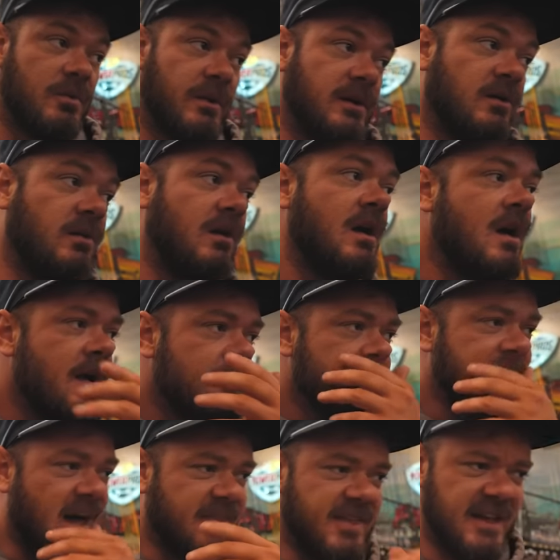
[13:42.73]
reel.
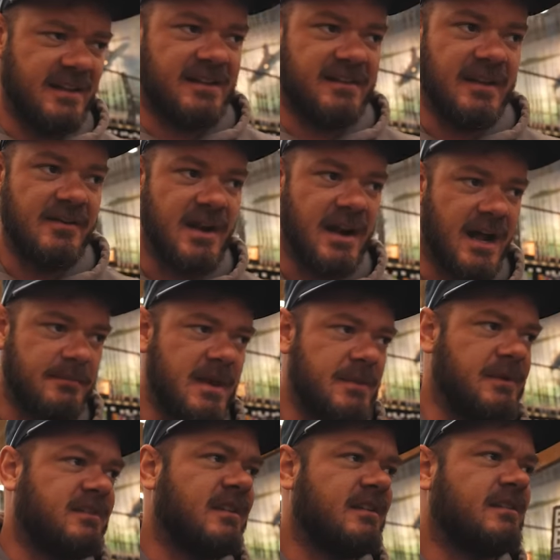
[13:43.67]
I think it's seventy-nine,
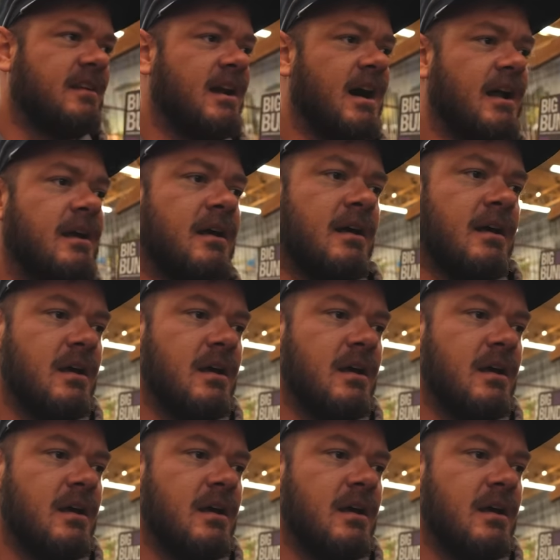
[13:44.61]
maybe sixty-nine.